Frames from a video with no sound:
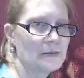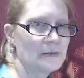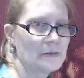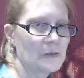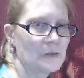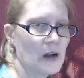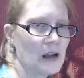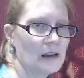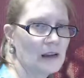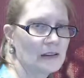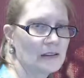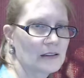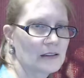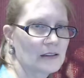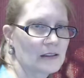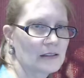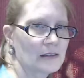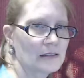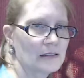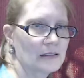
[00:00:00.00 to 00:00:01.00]
rock
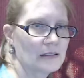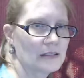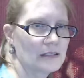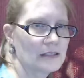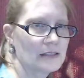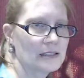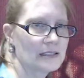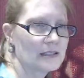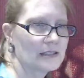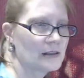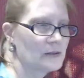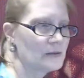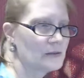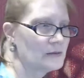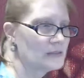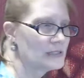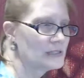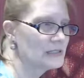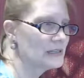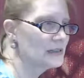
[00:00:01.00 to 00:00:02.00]
garden
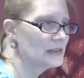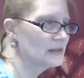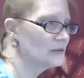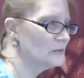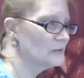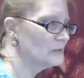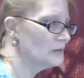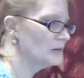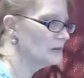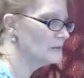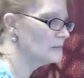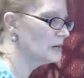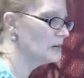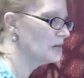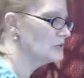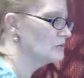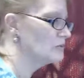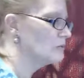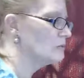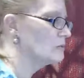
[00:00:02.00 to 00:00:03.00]
stones in with my
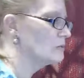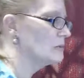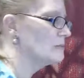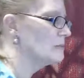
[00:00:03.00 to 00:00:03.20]
jewelry